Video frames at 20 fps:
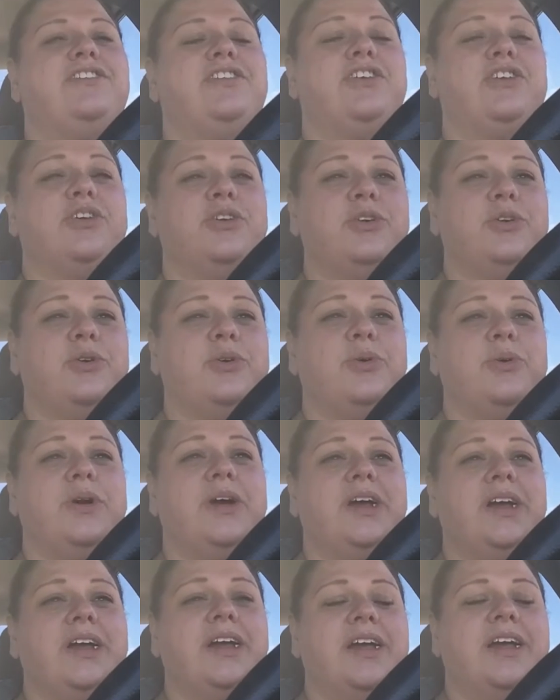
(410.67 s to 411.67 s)
to
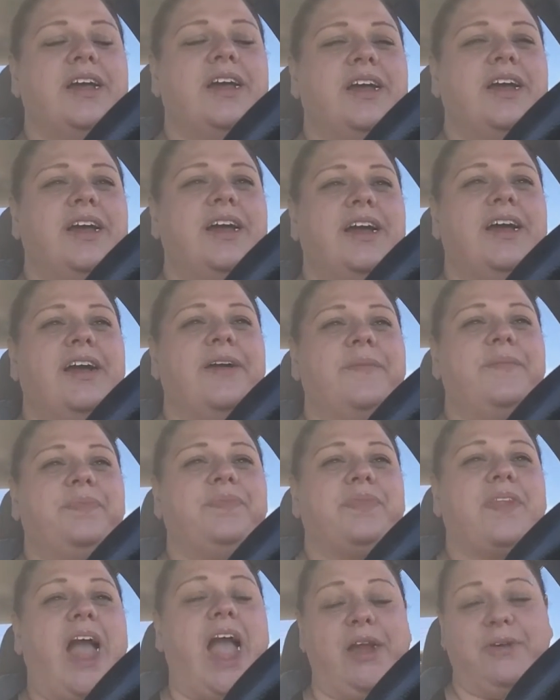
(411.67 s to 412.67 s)

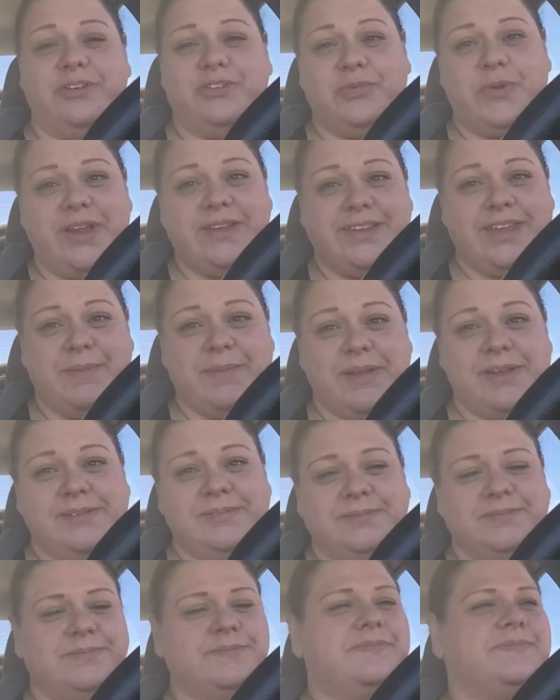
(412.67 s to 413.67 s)
Irish Weight Demon.